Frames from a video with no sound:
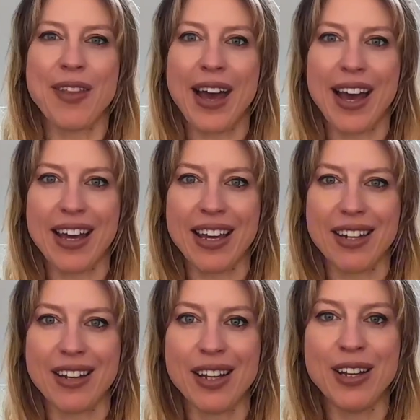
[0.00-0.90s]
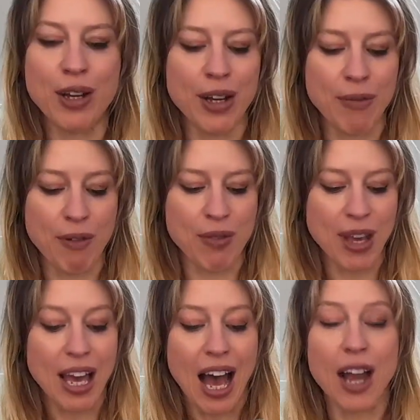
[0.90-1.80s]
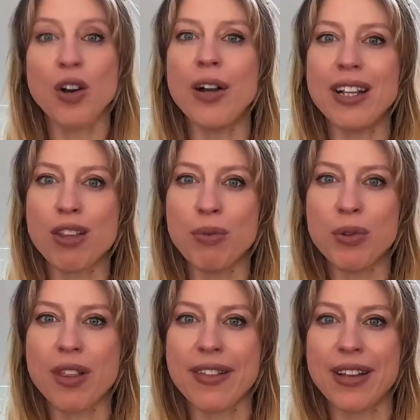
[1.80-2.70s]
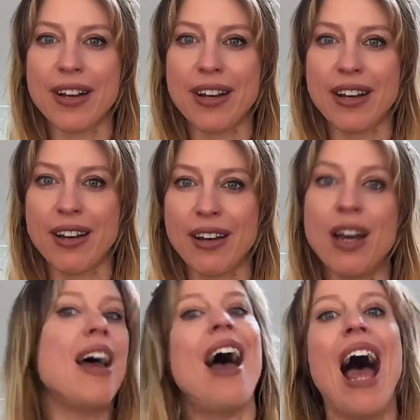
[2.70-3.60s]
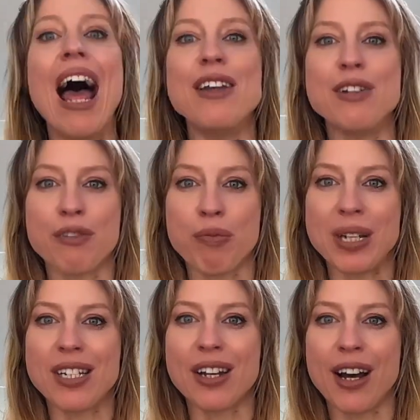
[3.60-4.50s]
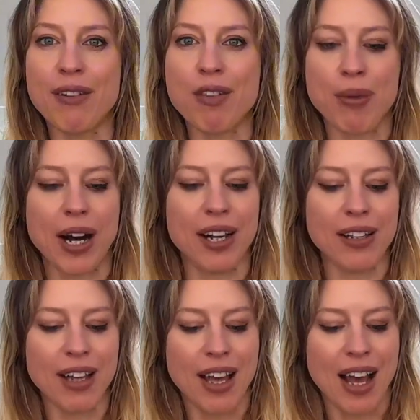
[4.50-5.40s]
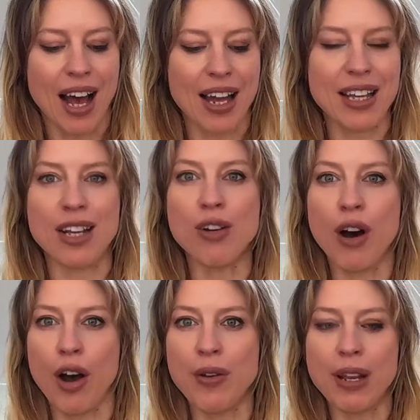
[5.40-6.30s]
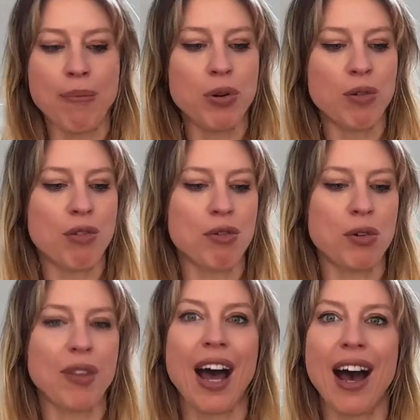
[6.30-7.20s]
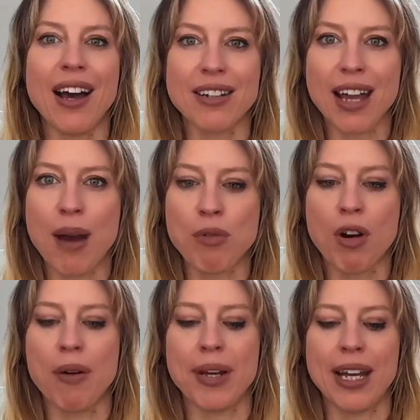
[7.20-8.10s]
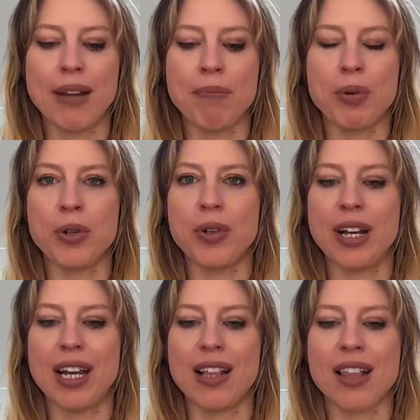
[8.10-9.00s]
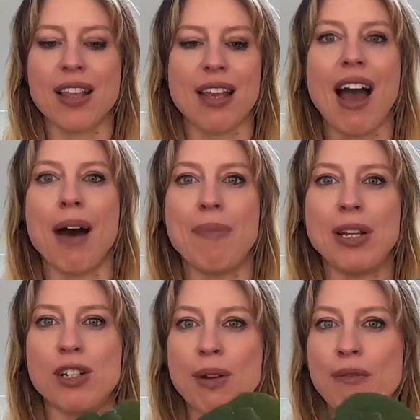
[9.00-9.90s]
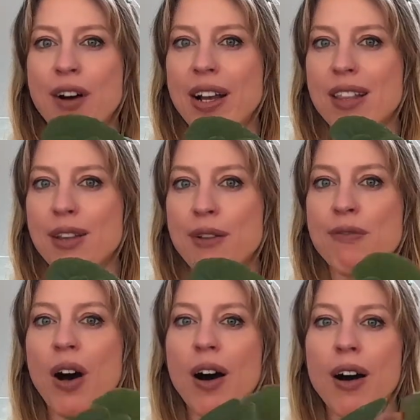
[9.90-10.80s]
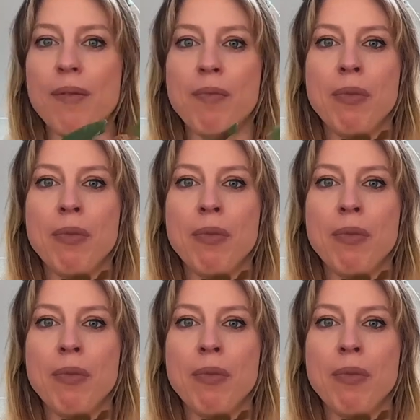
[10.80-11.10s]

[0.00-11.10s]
there in I got it towards the end of winter as well, and it not only pulled through all that and kept growing, but it's been doing fine so far.